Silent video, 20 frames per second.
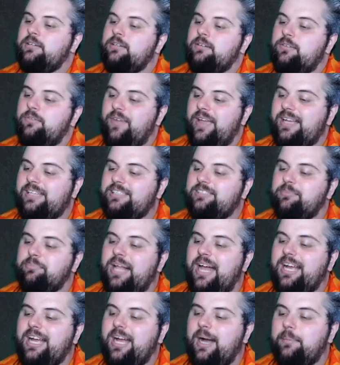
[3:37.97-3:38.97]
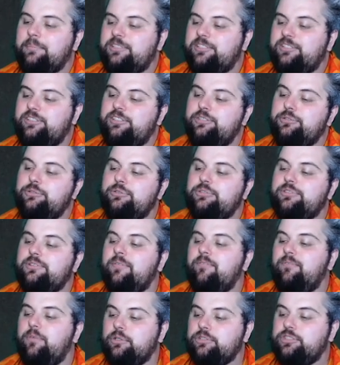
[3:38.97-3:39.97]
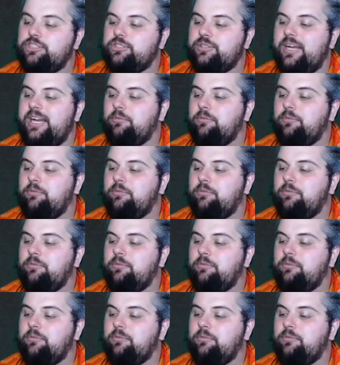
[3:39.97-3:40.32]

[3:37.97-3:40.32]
Fans of Black Ops 2's Vulture Aid